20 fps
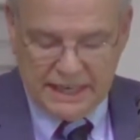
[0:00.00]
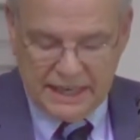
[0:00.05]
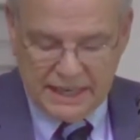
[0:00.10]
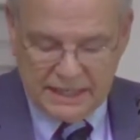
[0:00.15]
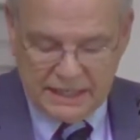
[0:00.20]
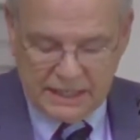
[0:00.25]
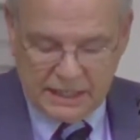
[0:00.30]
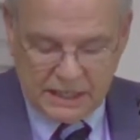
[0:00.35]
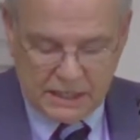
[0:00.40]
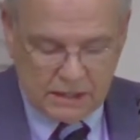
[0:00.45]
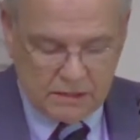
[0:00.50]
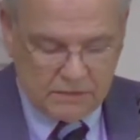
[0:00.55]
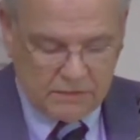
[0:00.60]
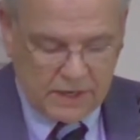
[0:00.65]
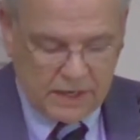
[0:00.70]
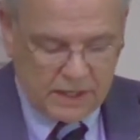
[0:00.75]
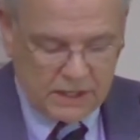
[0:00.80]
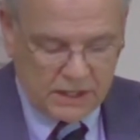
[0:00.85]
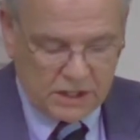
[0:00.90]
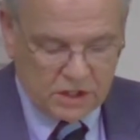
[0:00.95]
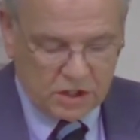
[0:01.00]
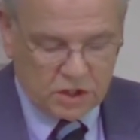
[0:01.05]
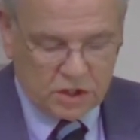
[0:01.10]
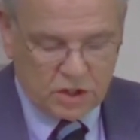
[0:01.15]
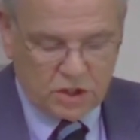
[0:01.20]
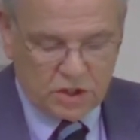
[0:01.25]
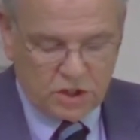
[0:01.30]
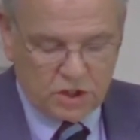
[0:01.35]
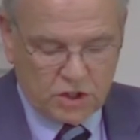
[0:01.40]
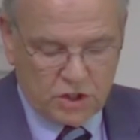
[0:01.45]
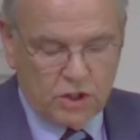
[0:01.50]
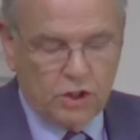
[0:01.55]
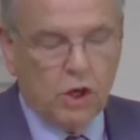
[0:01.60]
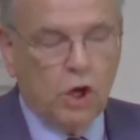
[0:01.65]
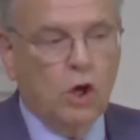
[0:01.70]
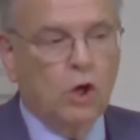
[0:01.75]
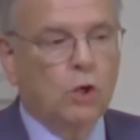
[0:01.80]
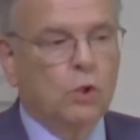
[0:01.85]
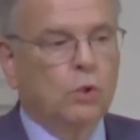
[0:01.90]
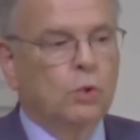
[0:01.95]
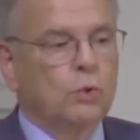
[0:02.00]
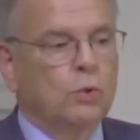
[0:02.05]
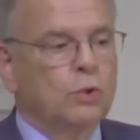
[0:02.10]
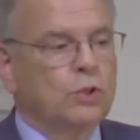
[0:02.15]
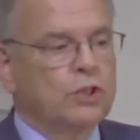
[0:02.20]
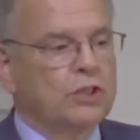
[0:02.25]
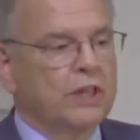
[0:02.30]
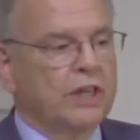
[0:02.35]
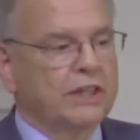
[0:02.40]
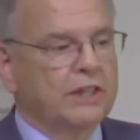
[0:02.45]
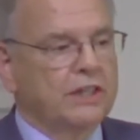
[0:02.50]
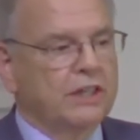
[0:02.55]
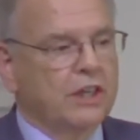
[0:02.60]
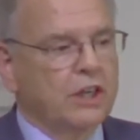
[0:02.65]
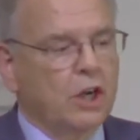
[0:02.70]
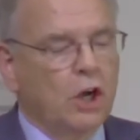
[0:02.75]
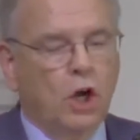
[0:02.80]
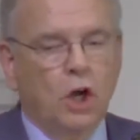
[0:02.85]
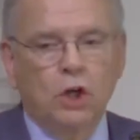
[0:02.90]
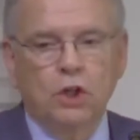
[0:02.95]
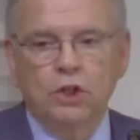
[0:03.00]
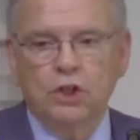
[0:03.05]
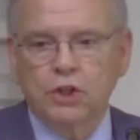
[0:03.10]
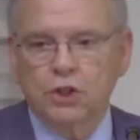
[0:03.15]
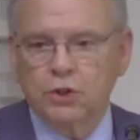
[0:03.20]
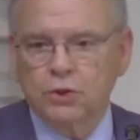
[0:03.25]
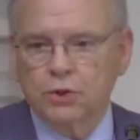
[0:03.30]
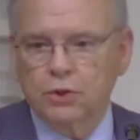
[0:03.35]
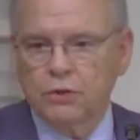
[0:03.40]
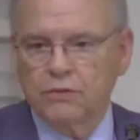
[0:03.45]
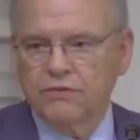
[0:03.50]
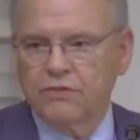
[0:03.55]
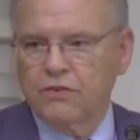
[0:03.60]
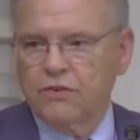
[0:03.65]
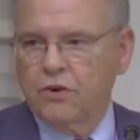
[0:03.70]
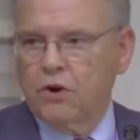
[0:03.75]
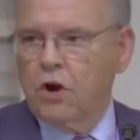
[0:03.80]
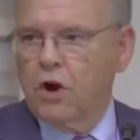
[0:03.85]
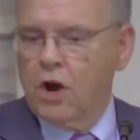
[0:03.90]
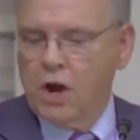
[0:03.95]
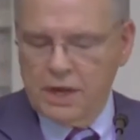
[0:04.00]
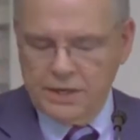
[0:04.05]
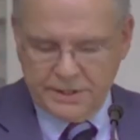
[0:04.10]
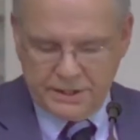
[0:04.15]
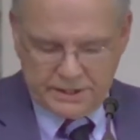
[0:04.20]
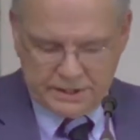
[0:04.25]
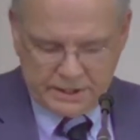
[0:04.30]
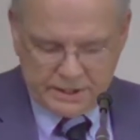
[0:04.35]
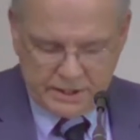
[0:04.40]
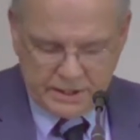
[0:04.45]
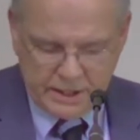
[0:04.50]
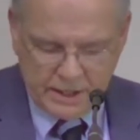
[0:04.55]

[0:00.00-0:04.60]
inconvenient stones that the cultural frost